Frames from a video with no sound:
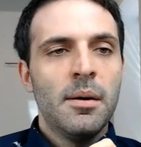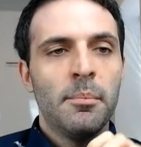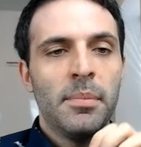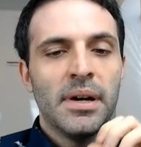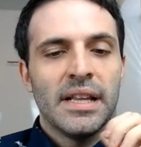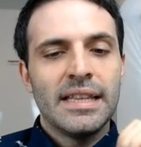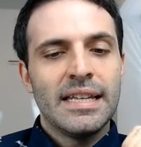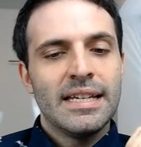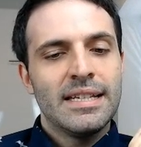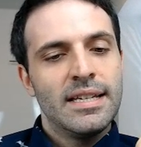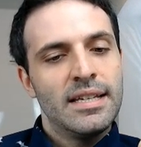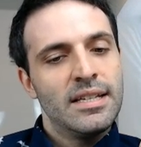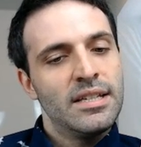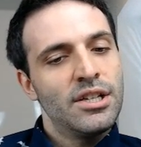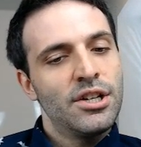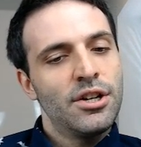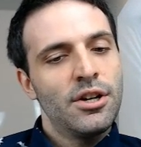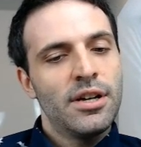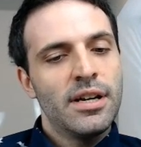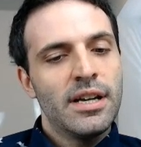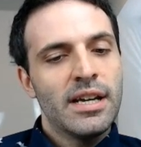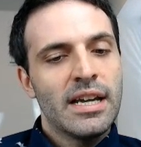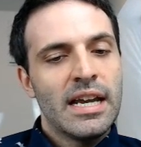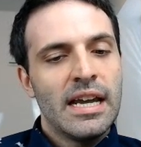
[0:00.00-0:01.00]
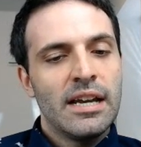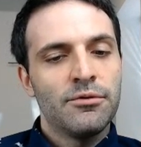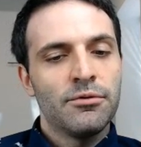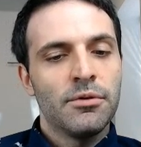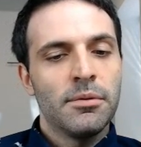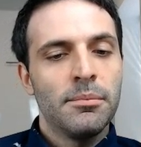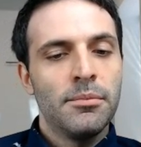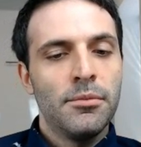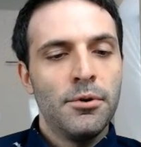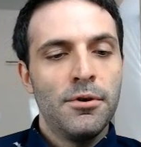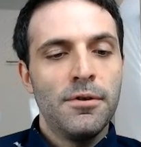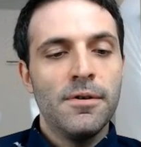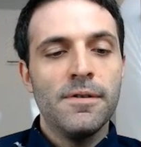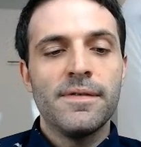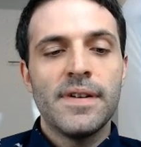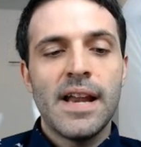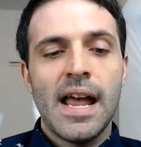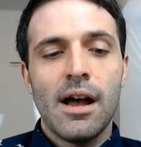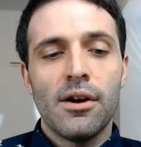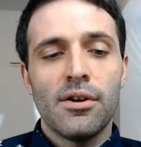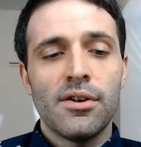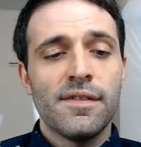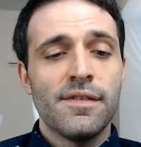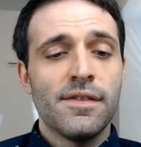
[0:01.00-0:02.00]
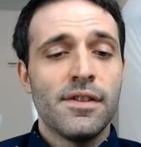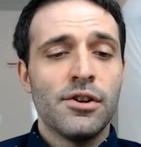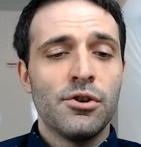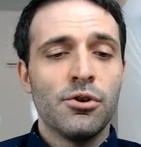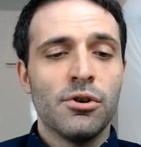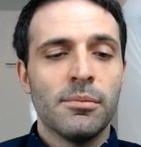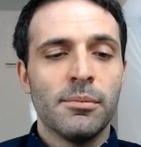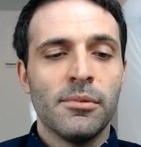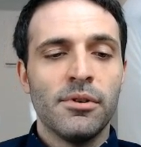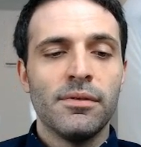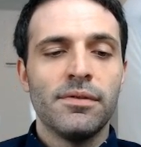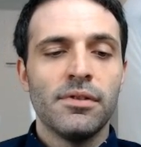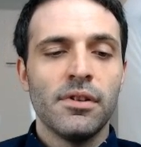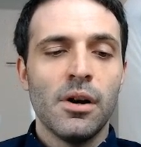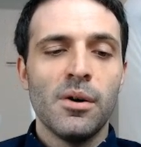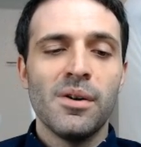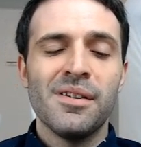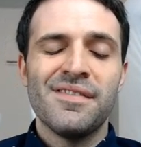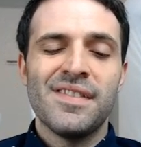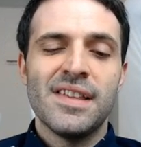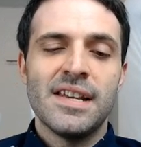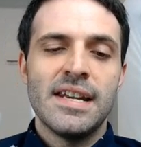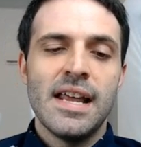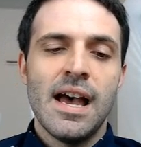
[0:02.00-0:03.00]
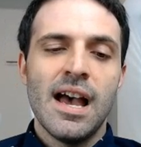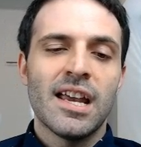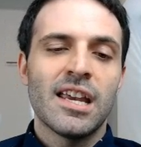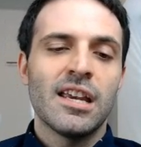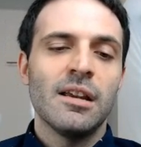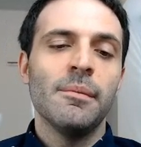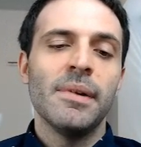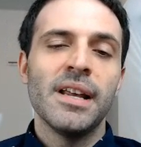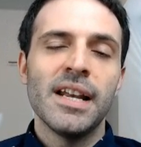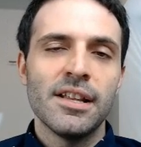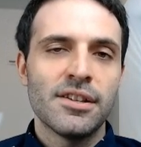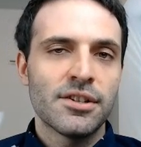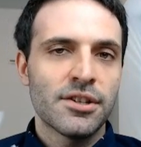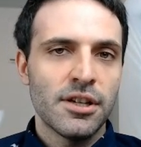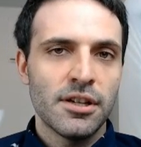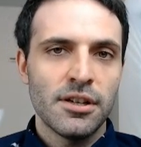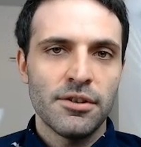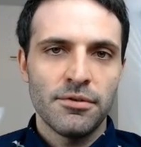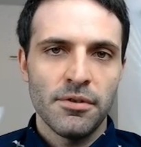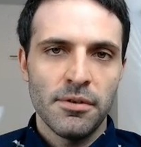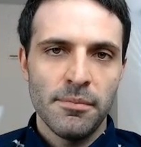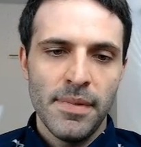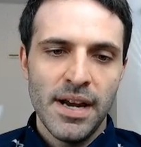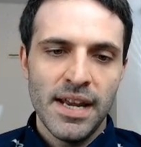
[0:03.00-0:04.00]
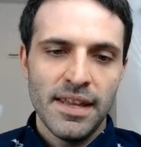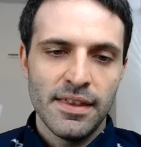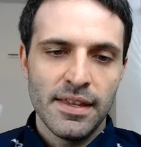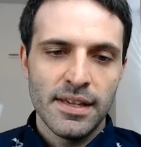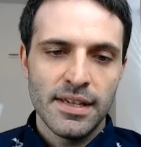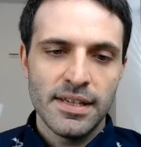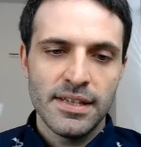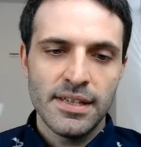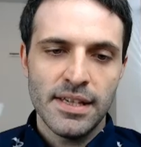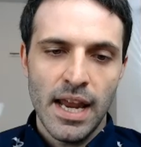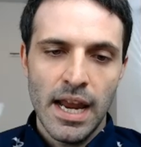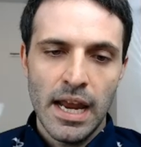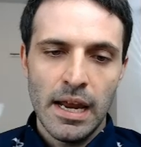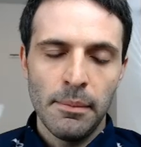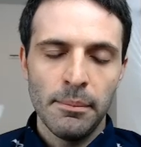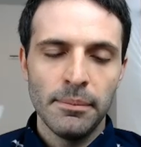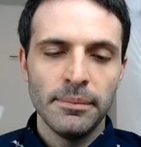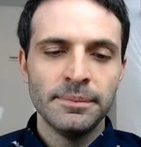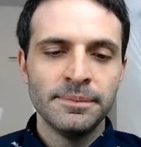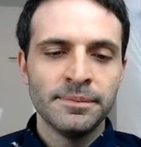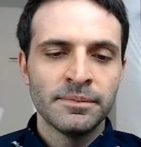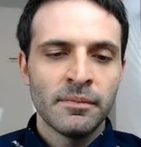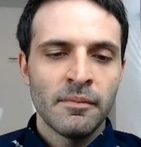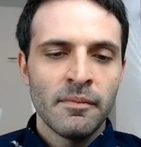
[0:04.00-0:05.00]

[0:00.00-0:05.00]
but this isn't going to get removed out of the normal flow of the document. It's going to remain the same.